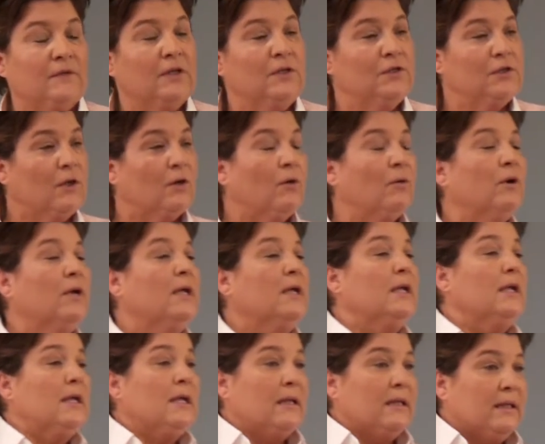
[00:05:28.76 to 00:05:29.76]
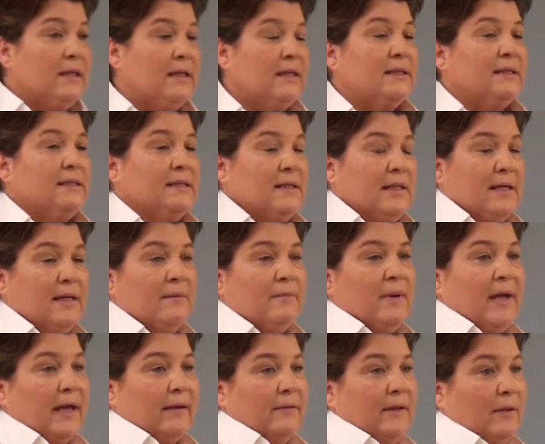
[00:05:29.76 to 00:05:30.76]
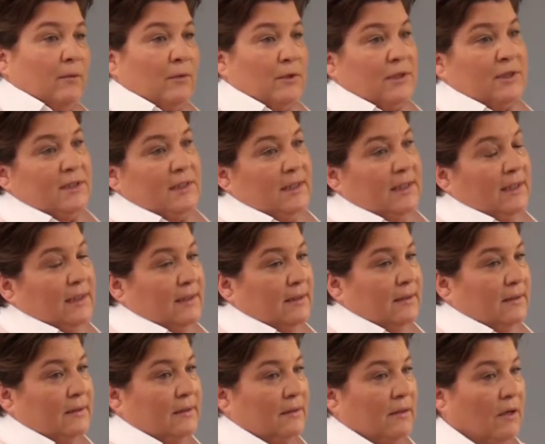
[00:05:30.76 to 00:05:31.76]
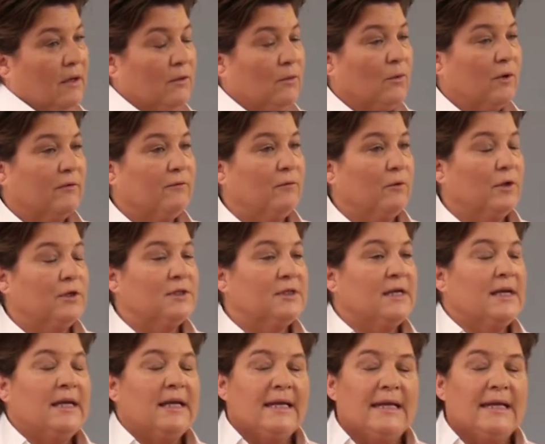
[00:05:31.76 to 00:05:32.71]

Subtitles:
So this is the impact that we're seeing on the workforce.